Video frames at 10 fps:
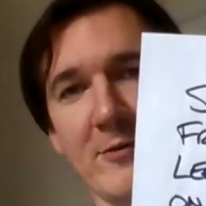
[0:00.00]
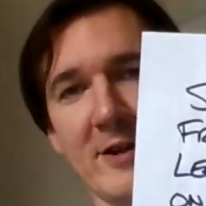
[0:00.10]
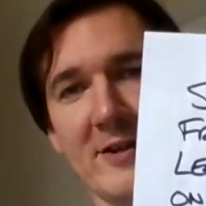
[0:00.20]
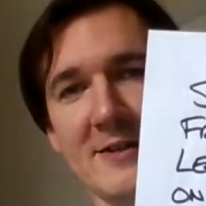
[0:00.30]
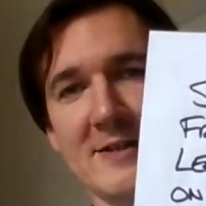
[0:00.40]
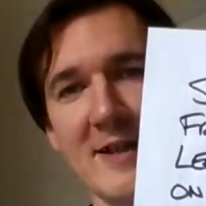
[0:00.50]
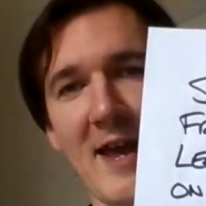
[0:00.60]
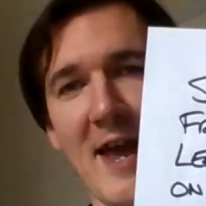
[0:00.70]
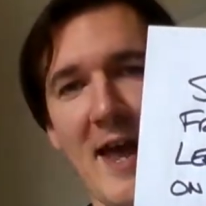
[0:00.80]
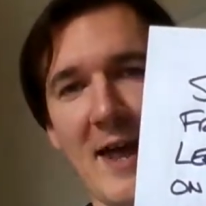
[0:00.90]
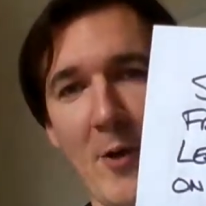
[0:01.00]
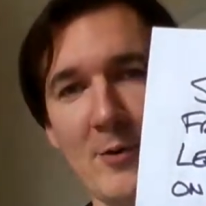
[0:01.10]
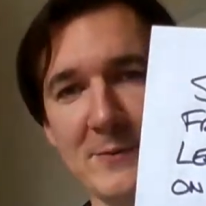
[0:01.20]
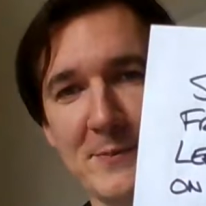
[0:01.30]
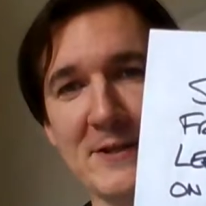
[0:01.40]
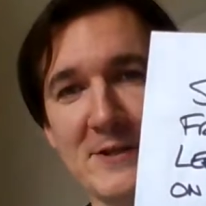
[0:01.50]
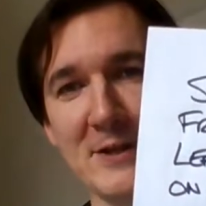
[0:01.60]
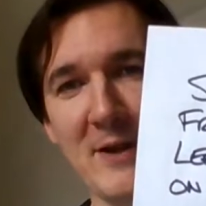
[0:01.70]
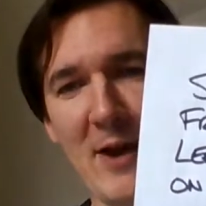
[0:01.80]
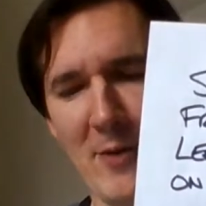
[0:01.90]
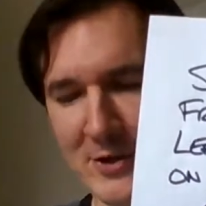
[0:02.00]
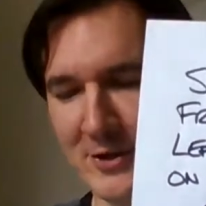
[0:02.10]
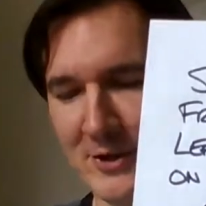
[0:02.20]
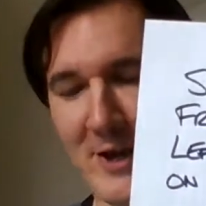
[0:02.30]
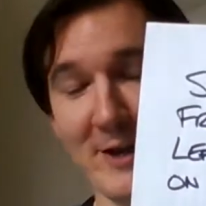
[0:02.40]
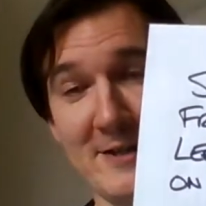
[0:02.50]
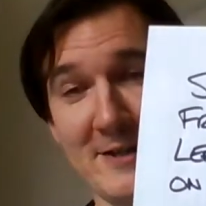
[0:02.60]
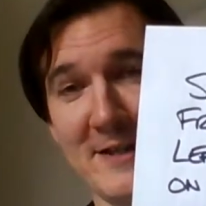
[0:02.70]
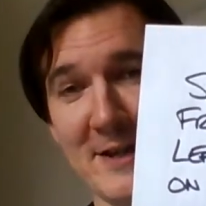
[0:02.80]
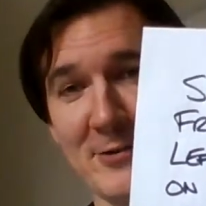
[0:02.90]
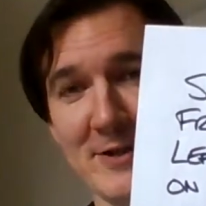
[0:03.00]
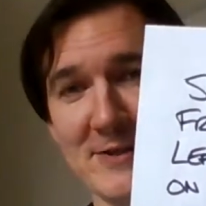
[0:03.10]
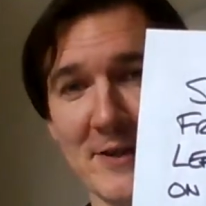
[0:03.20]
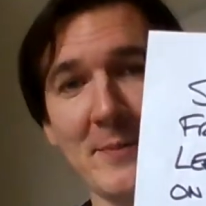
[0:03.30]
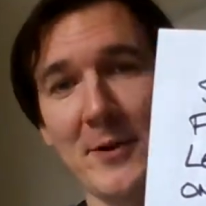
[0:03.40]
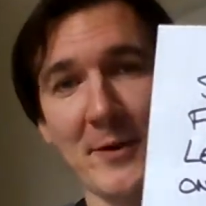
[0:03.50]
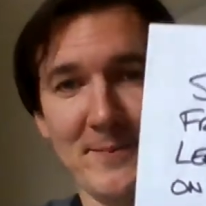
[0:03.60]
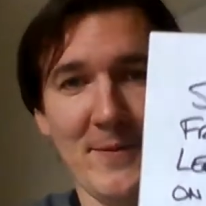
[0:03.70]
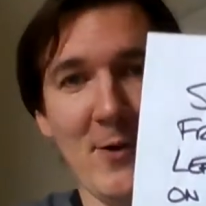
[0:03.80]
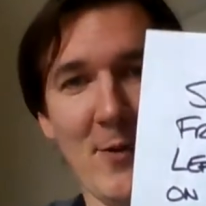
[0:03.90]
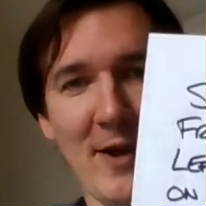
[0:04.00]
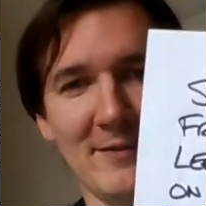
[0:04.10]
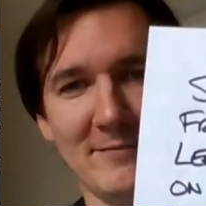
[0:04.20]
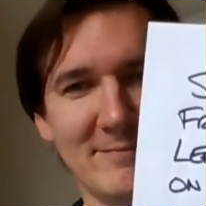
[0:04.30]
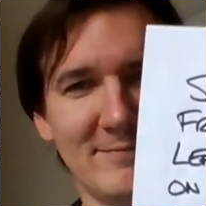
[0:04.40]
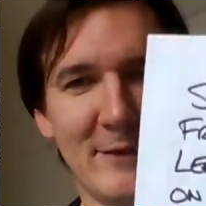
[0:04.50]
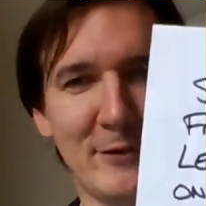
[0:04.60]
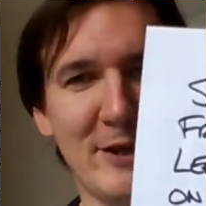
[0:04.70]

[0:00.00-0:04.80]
realized only speaking to you now, I should have colored in the address side, but oh well, live and